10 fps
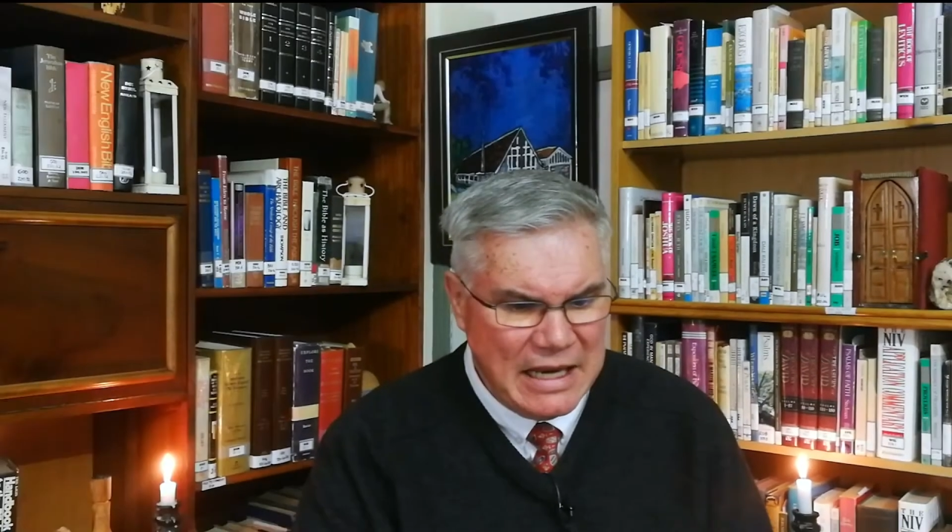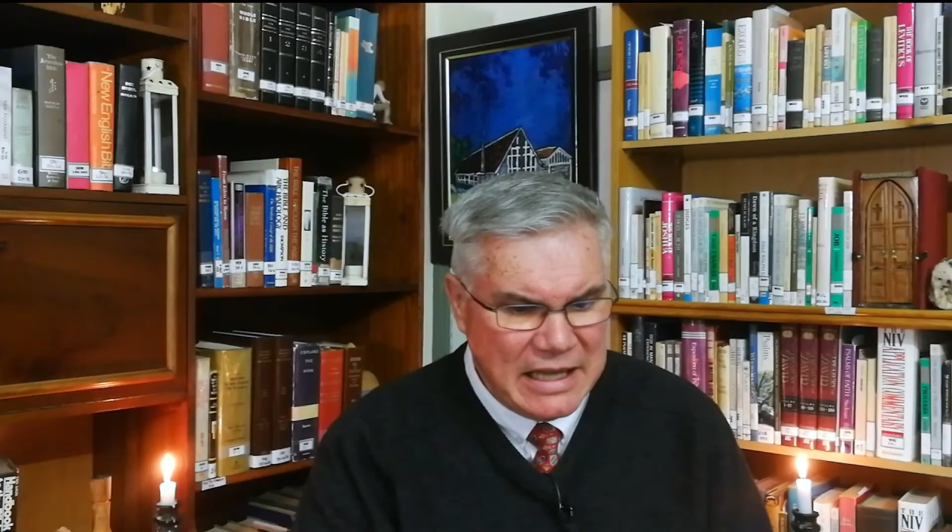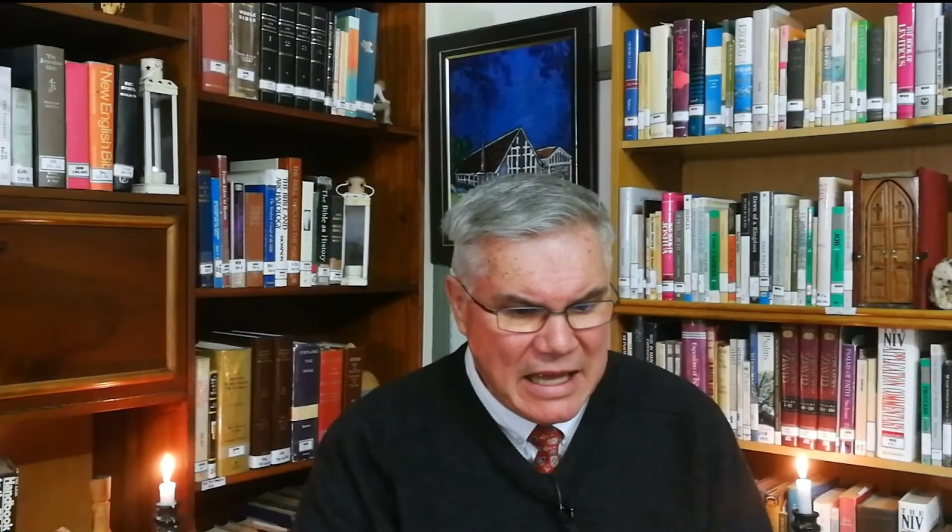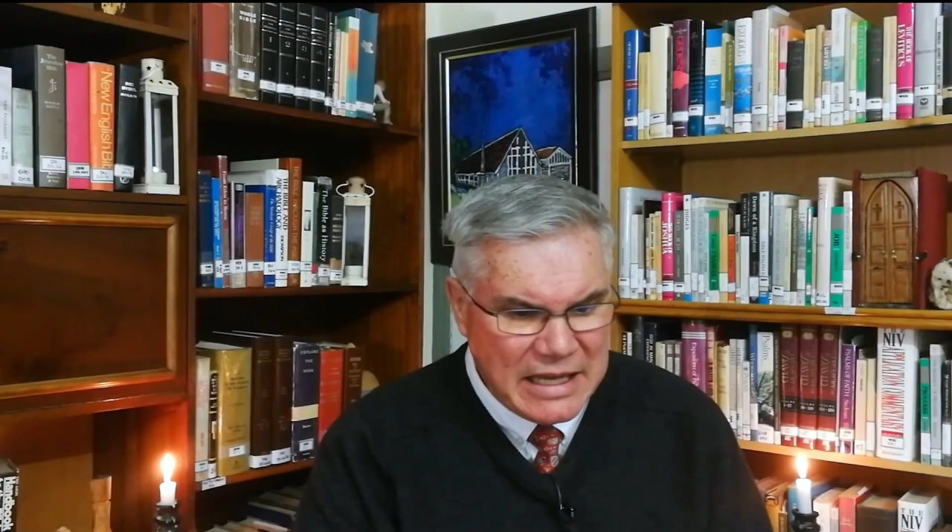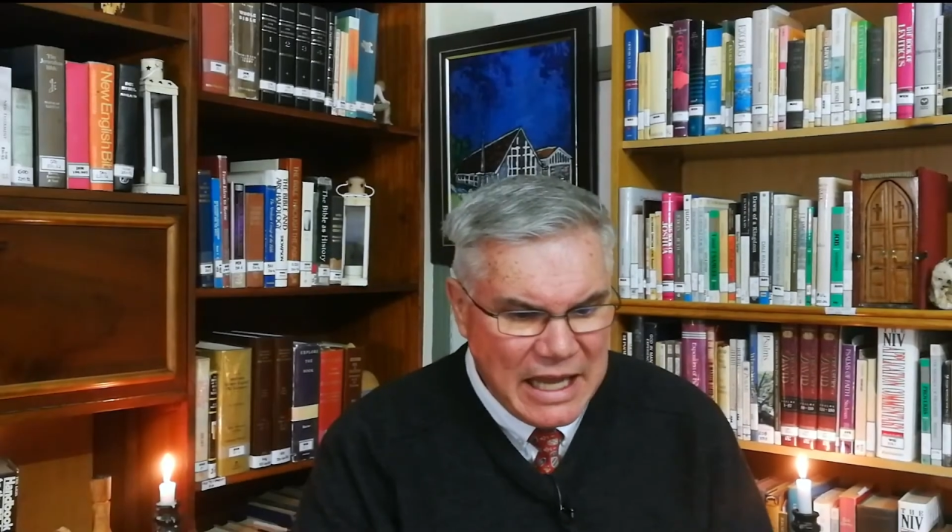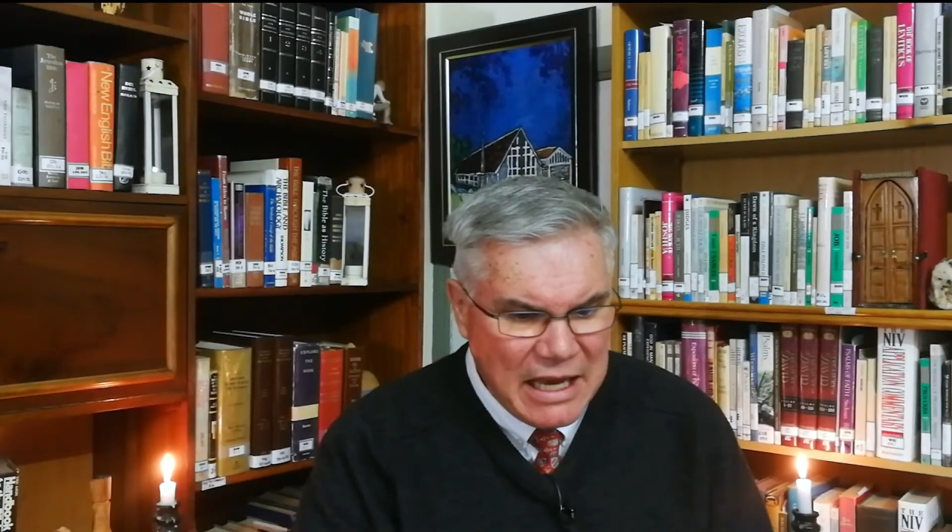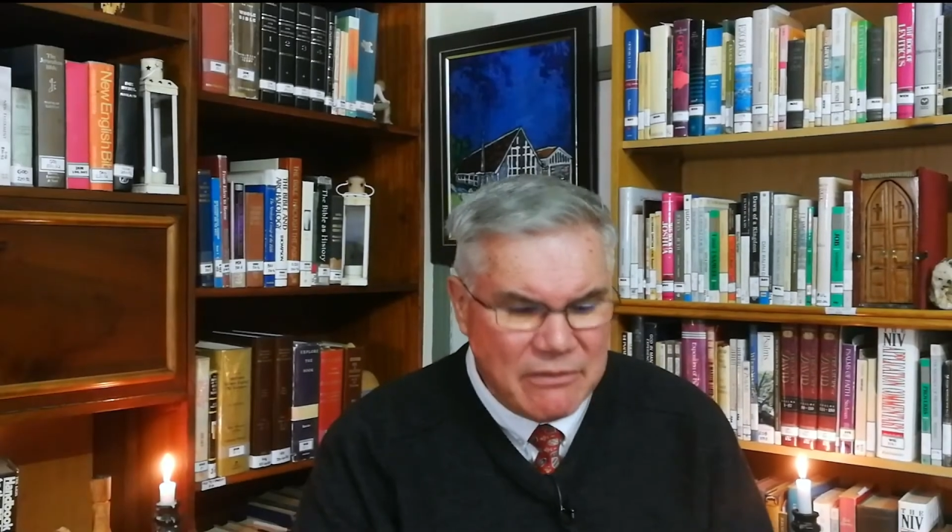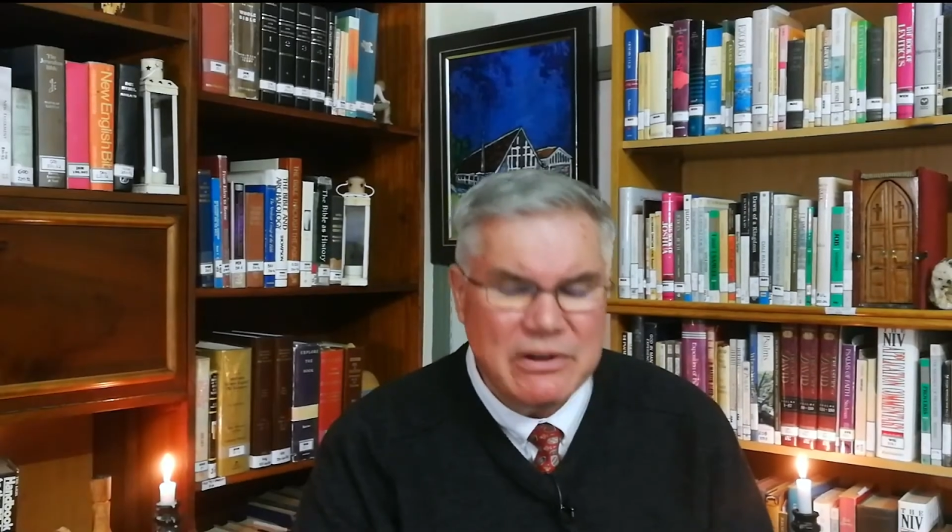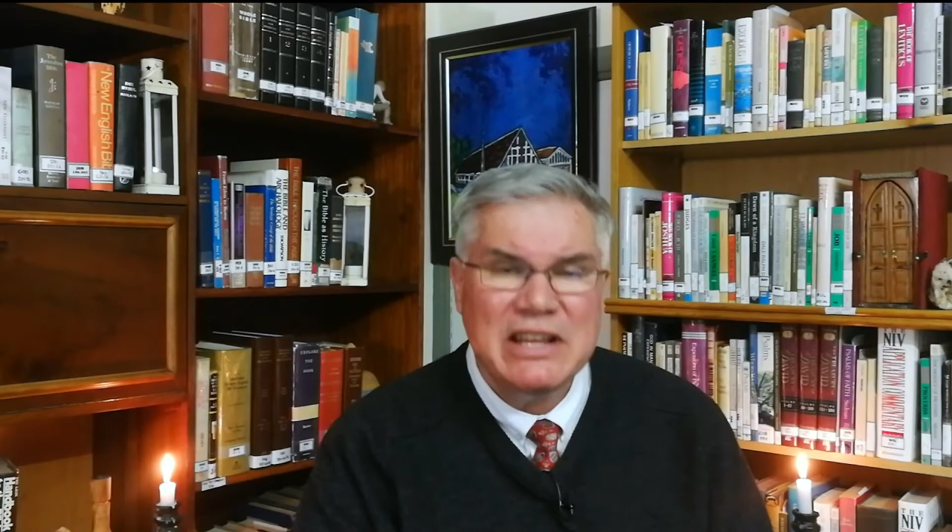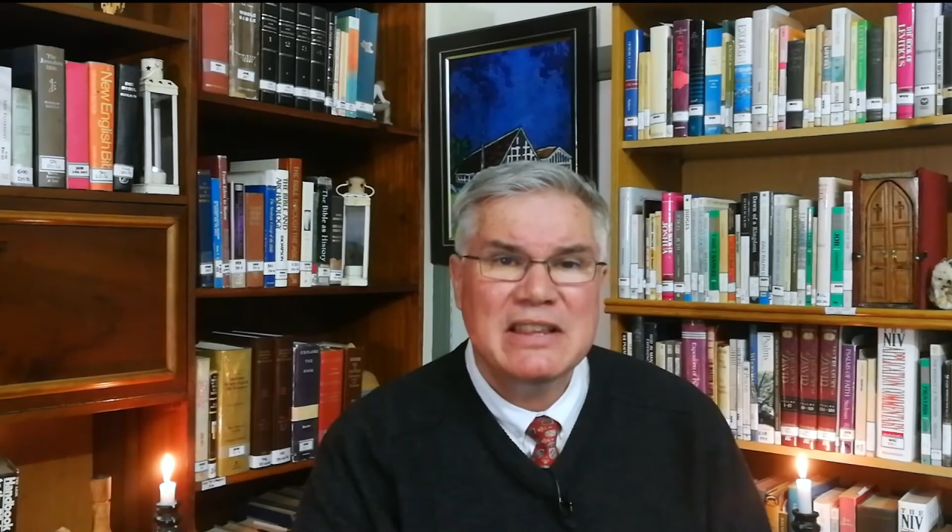that
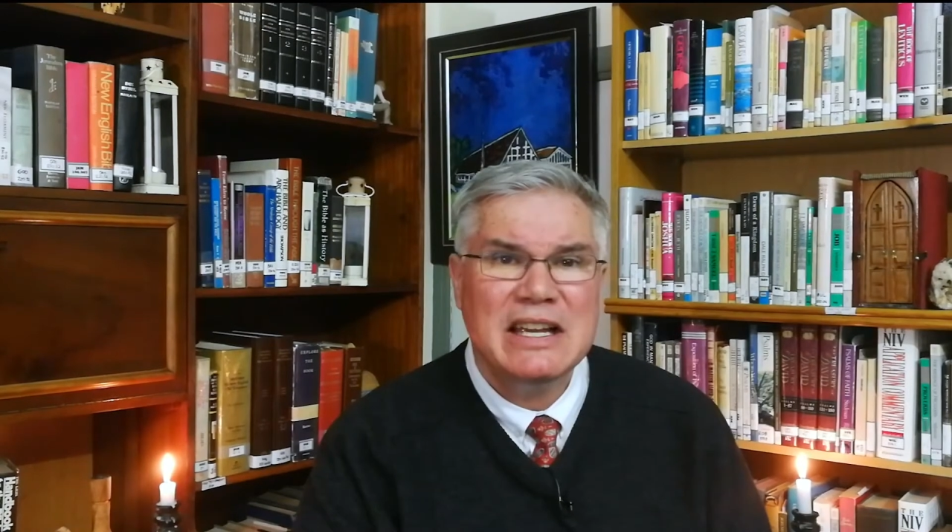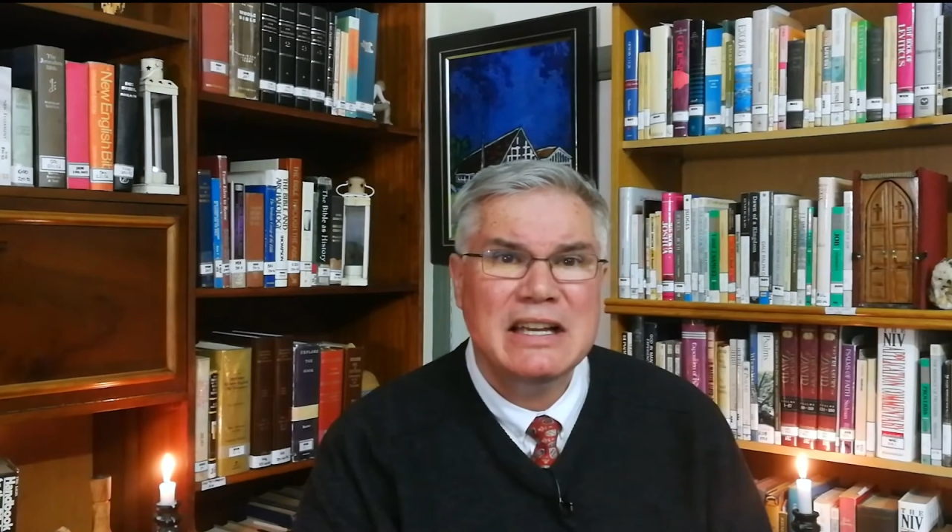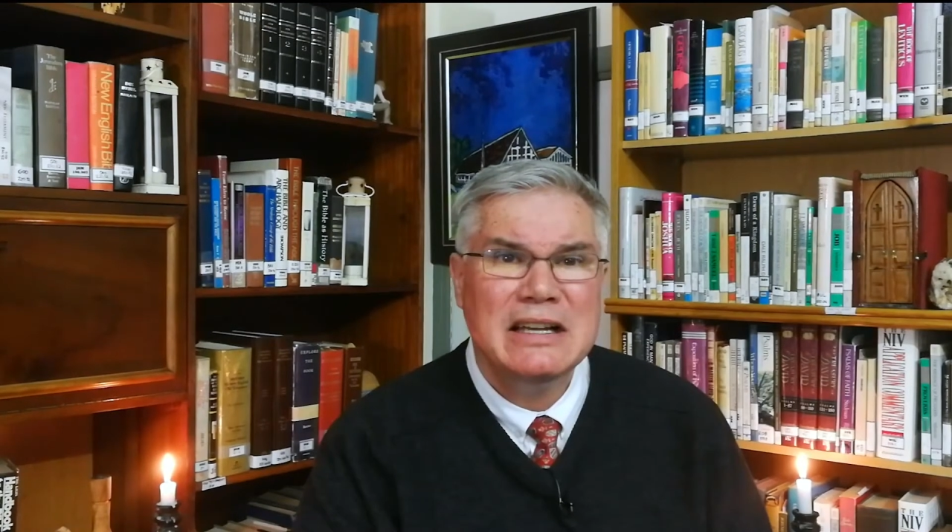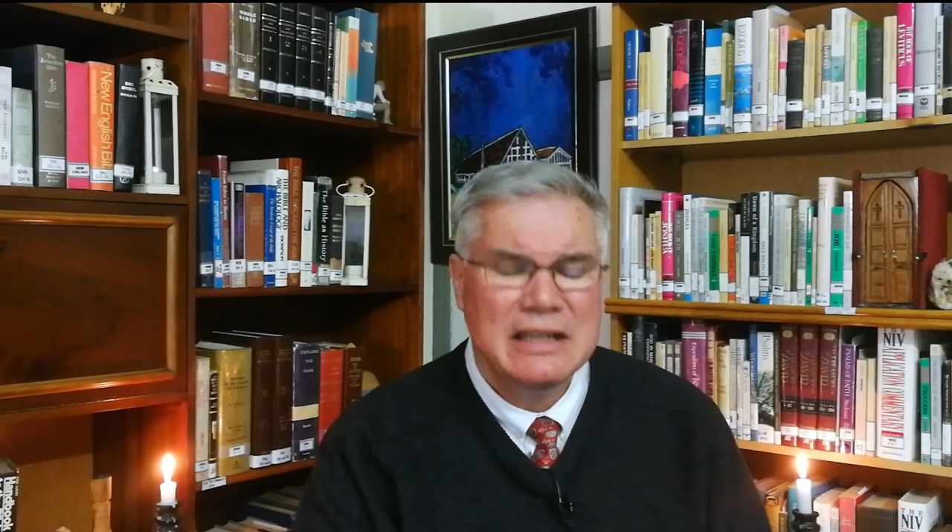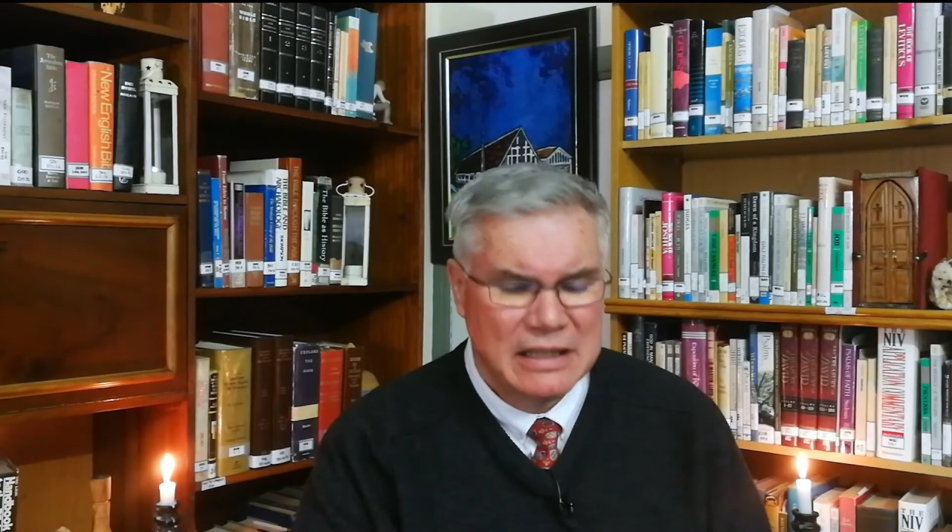everything